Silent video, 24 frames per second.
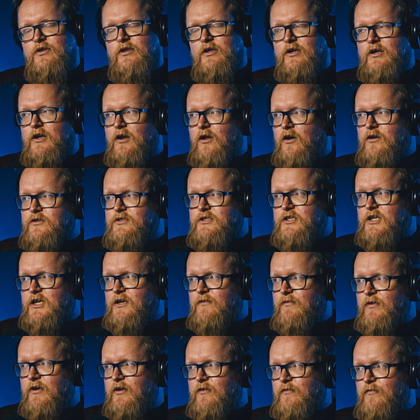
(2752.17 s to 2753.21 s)

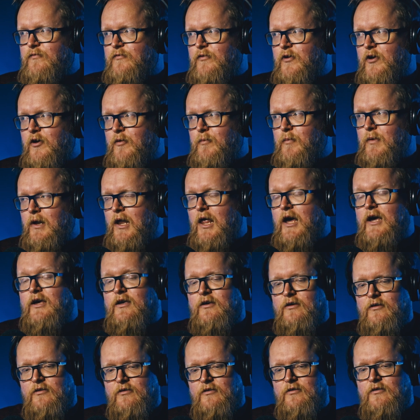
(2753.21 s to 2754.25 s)
TV and film
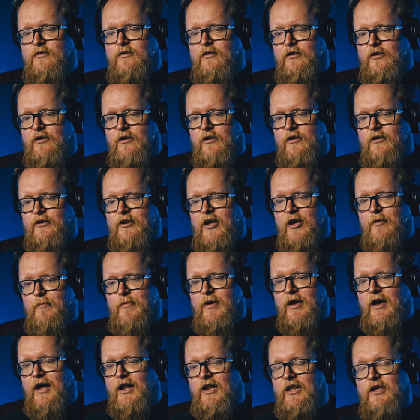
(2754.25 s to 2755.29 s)
like
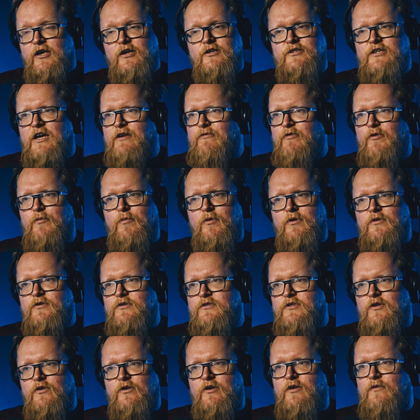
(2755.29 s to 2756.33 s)
Nightmare Alley, because
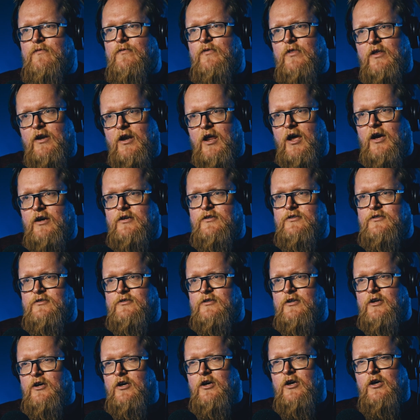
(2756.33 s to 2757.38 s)
everyone's looking for the
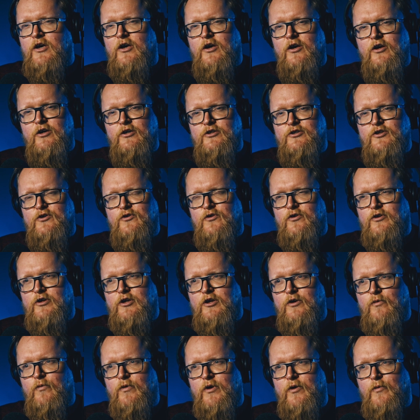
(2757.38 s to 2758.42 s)
next, because
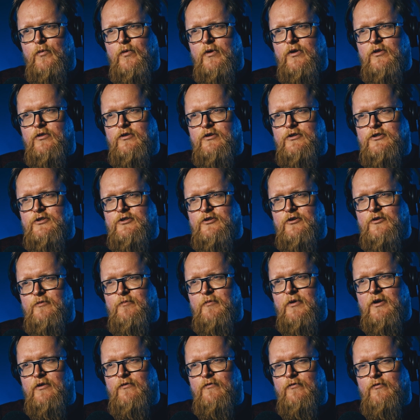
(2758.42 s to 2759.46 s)
Courtney, you worked with the
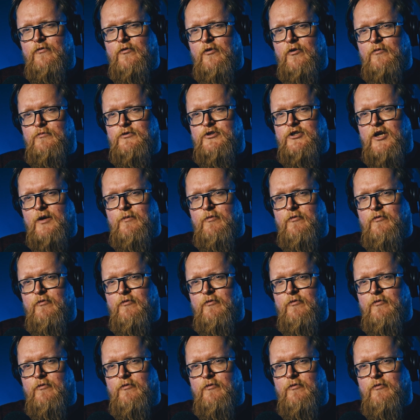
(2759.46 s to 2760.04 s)
stuntman from